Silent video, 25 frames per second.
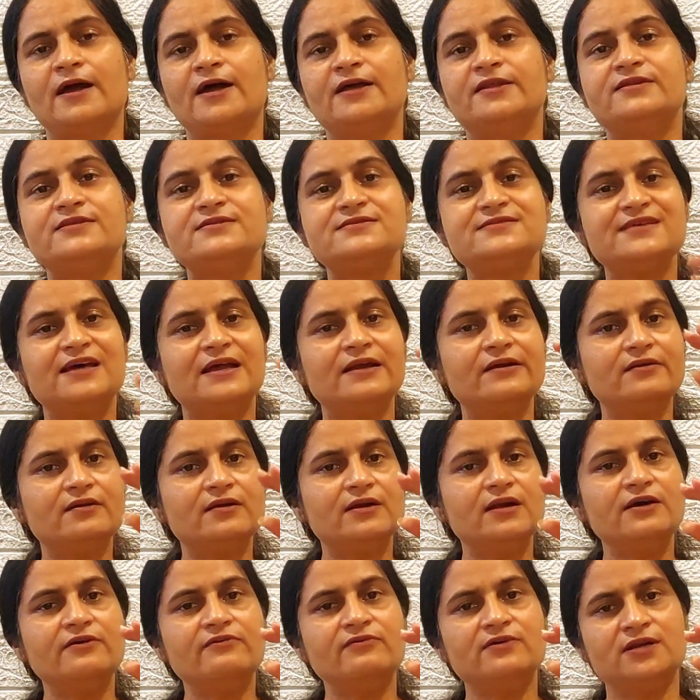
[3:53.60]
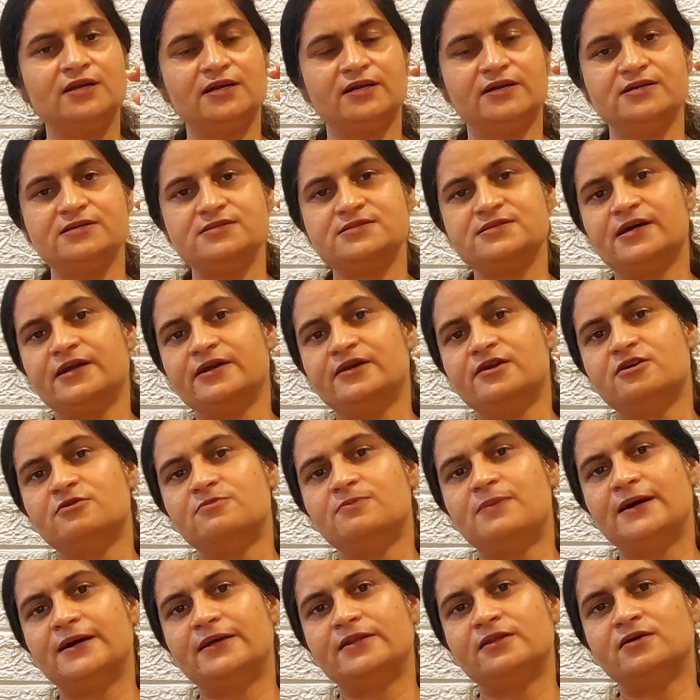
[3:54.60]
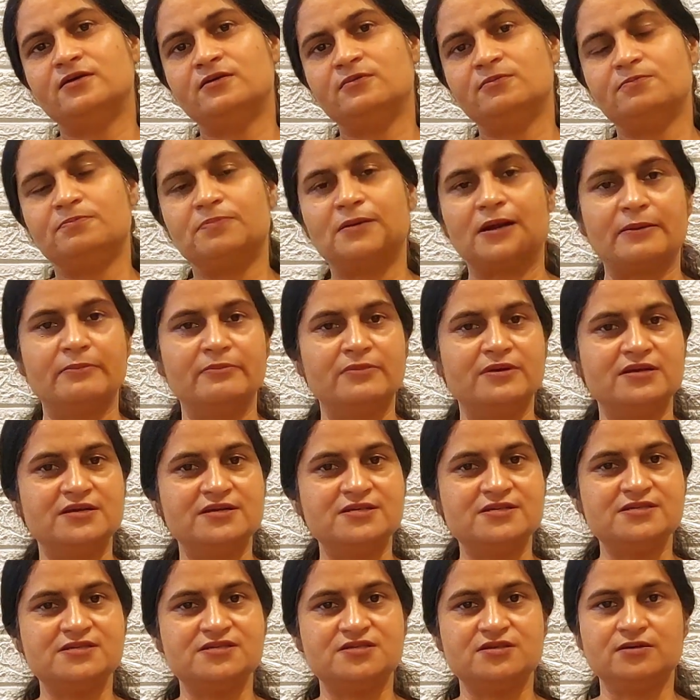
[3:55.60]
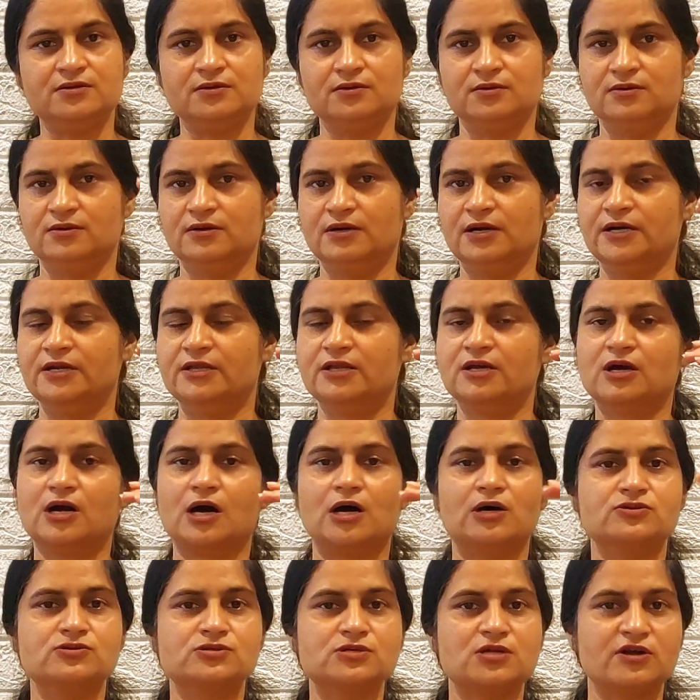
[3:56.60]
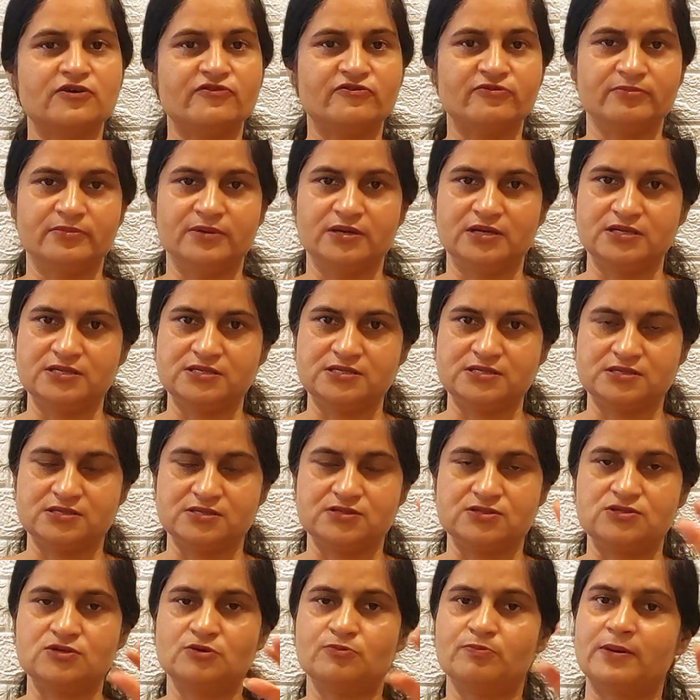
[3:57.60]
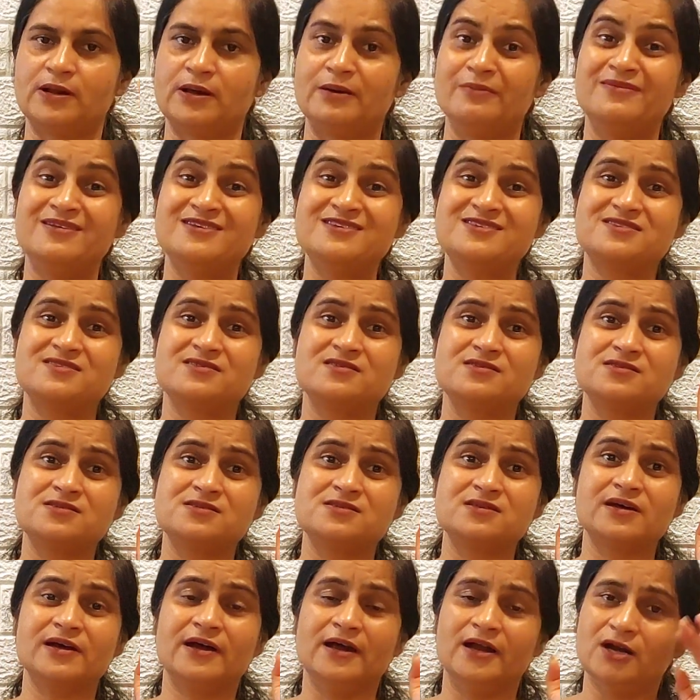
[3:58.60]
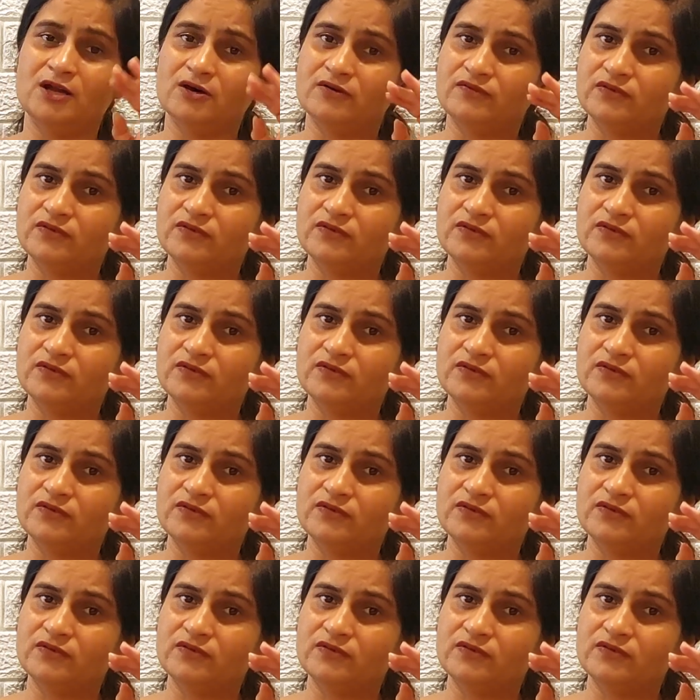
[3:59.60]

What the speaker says: At the central level, it is headed by the Prime Minister and the Council of Ministers. So Prime Minister is the head